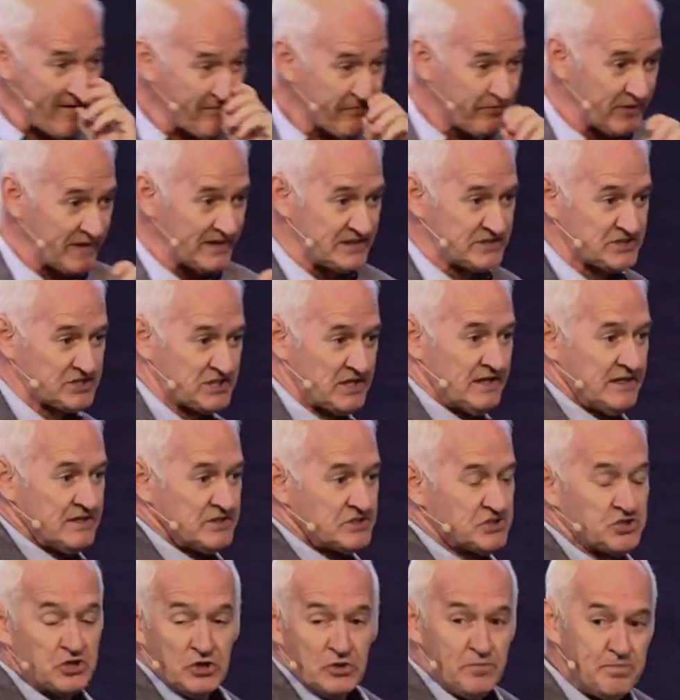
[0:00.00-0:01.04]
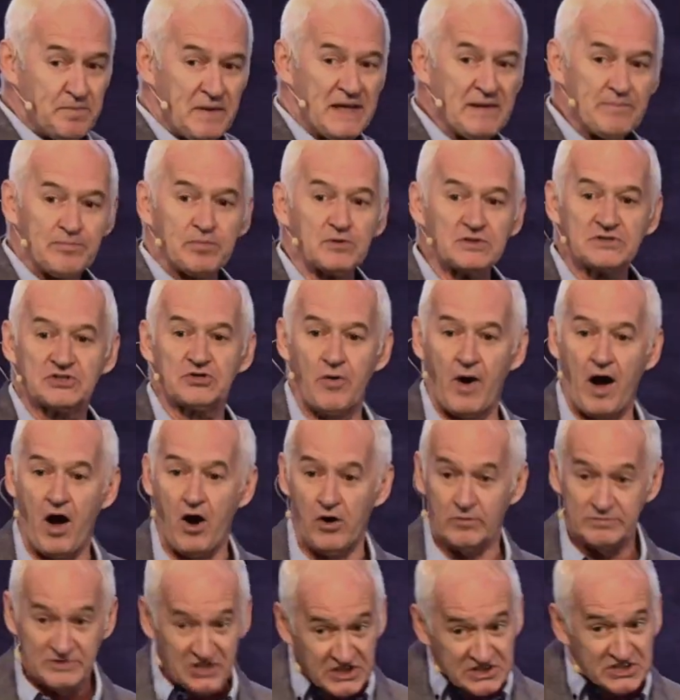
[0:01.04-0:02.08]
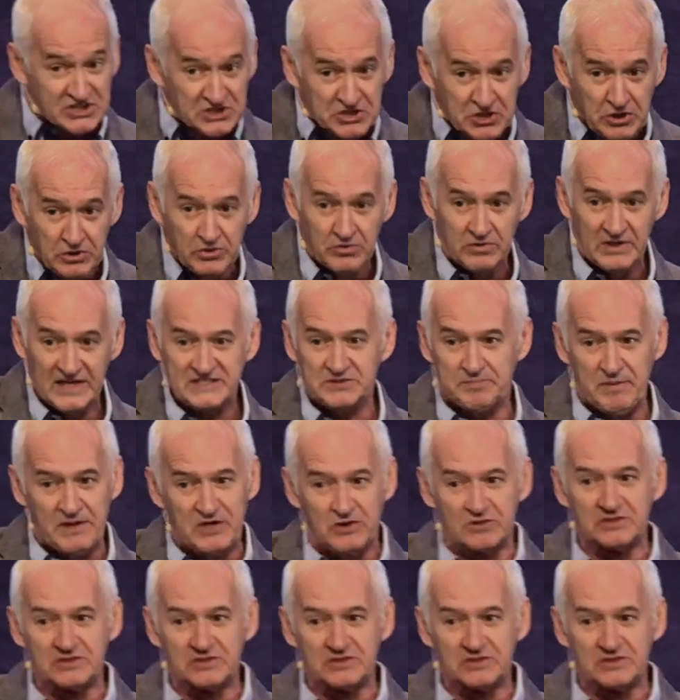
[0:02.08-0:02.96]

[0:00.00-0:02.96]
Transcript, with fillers: average two people to a home, just two, let's be